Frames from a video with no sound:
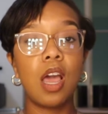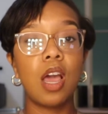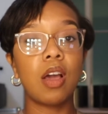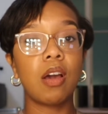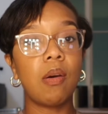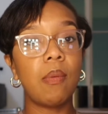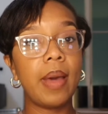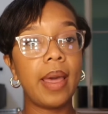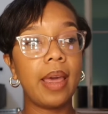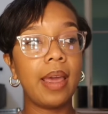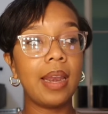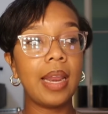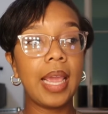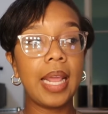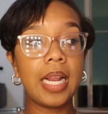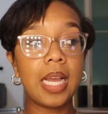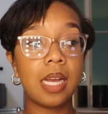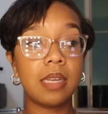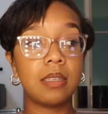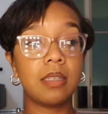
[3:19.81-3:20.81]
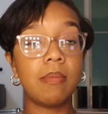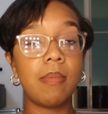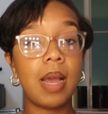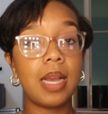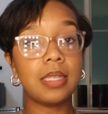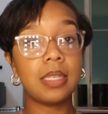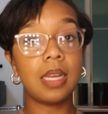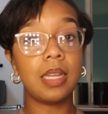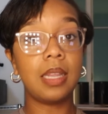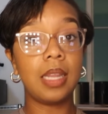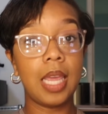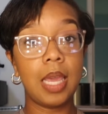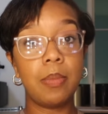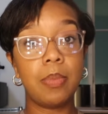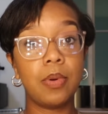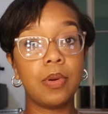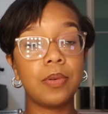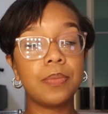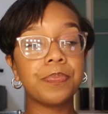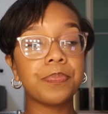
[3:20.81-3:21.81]
go ahead and customize a
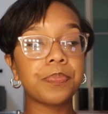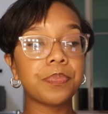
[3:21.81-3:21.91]
label.